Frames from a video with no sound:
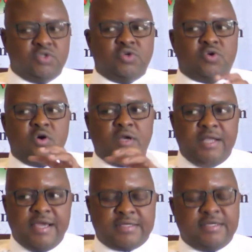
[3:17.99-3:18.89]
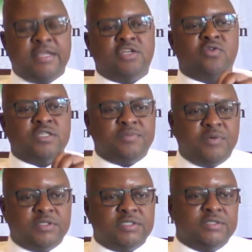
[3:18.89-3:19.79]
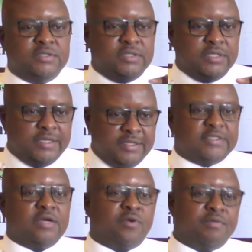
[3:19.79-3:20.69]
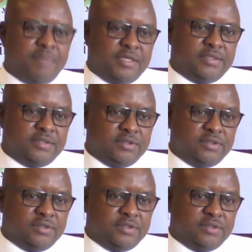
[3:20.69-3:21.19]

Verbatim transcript: to collect and transport this equipment